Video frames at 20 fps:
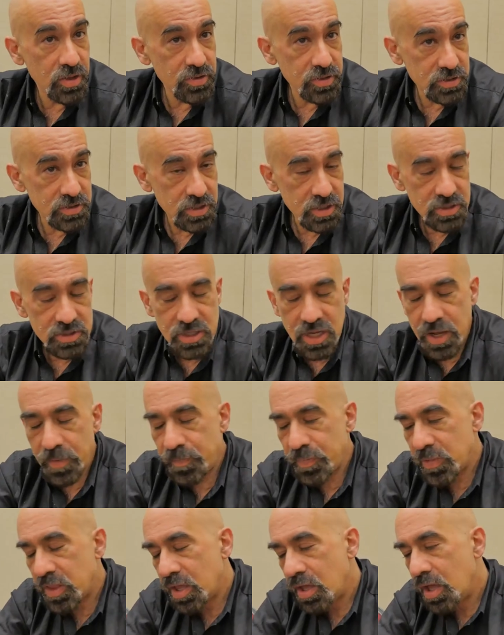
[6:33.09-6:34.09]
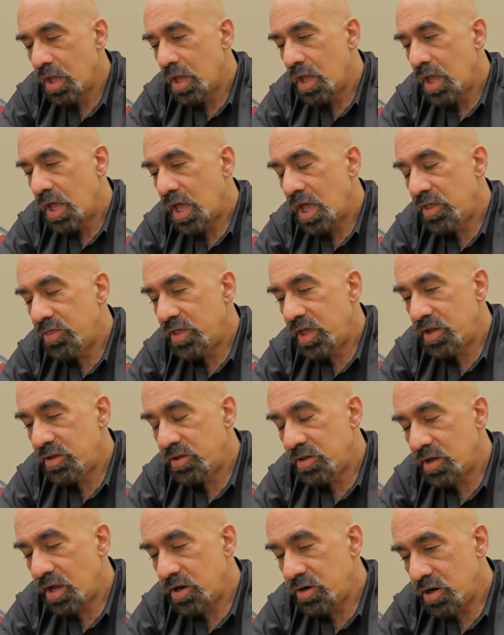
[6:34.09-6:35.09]
on these things now. And
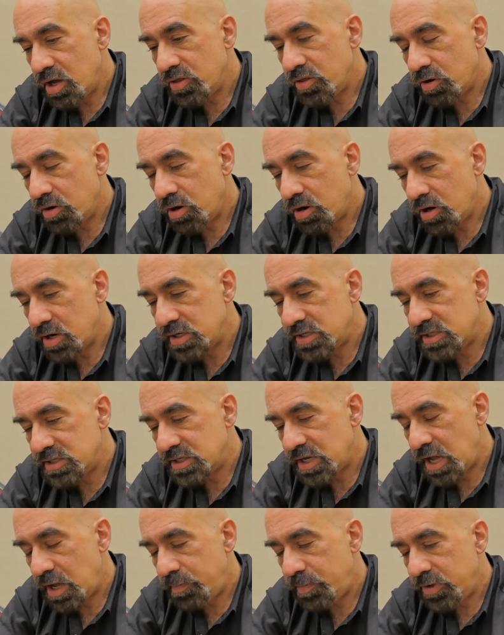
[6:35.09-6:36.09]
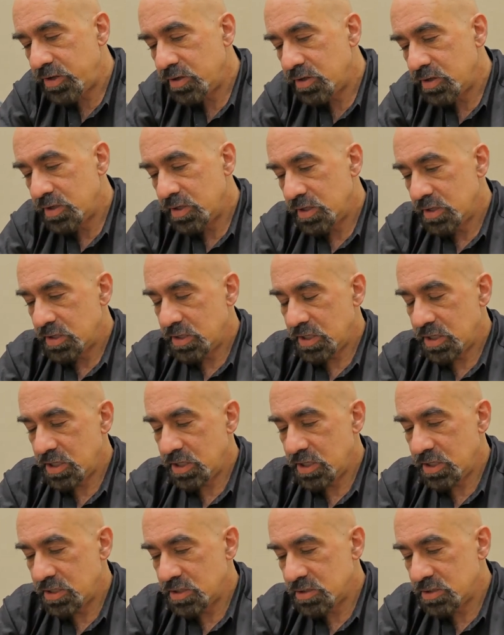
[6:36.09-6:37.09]
then another hard step
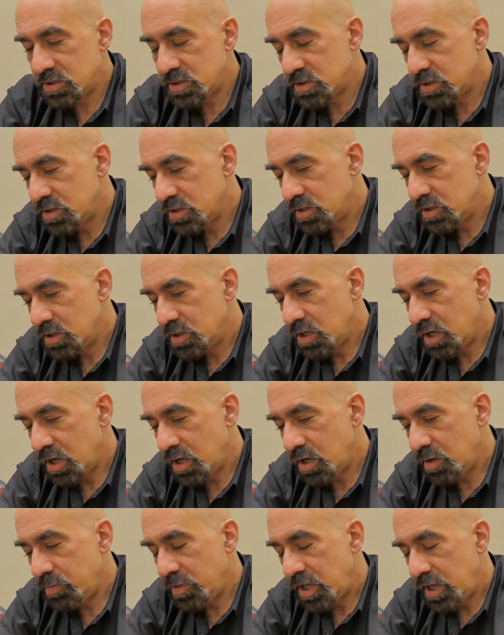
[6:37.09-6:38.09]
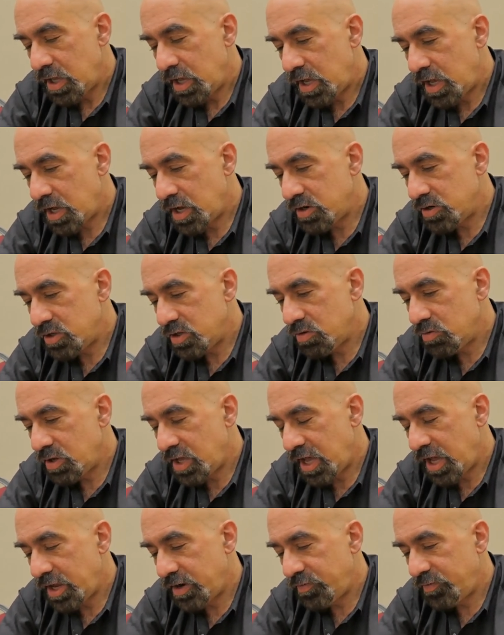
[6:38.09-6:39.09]
is how do you
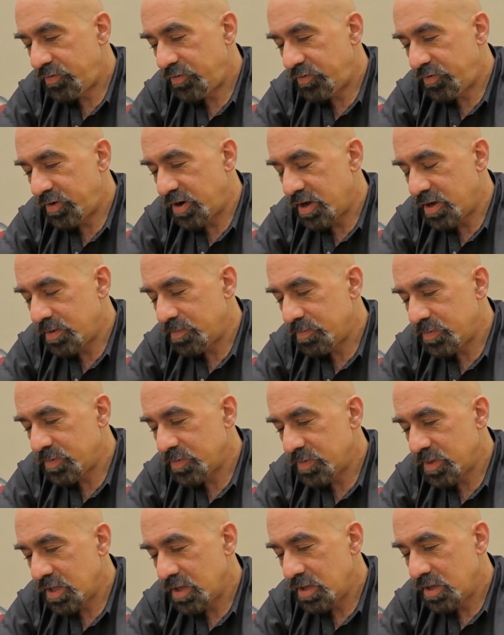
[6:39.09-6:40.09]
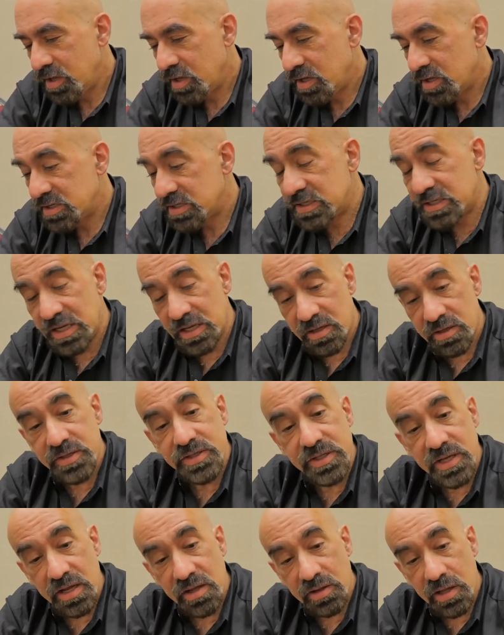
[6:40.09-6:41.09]
get from single
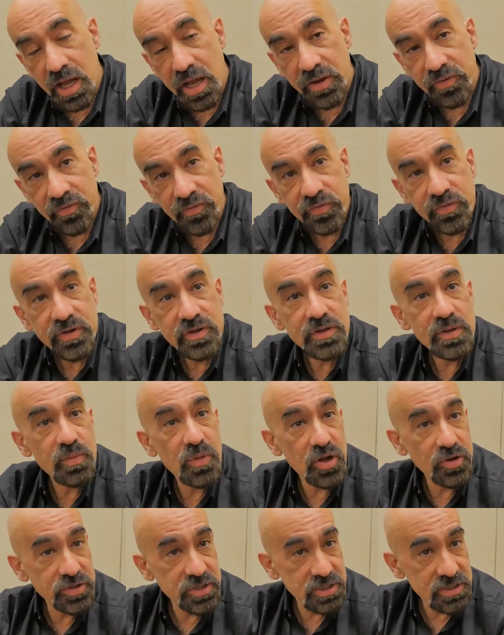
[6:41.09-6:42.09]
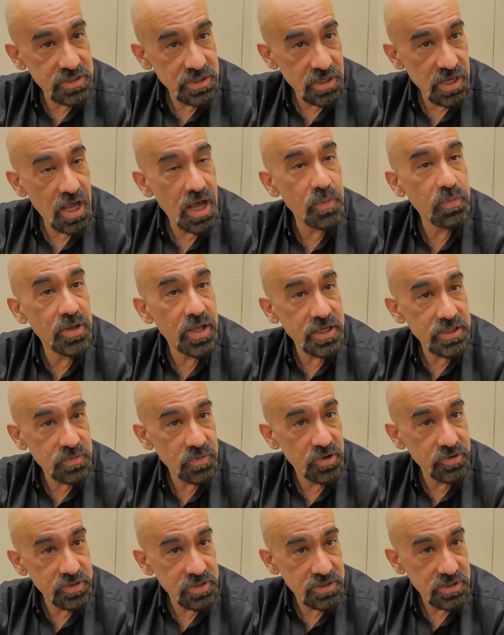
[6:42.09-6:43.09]
cell life to complex
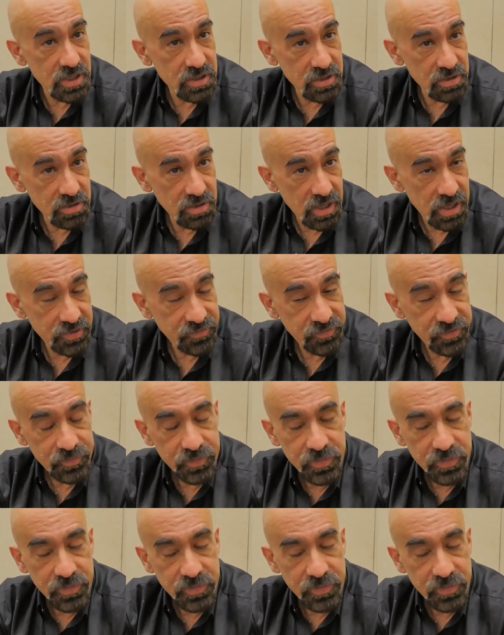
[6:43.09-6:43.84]
multicellular life?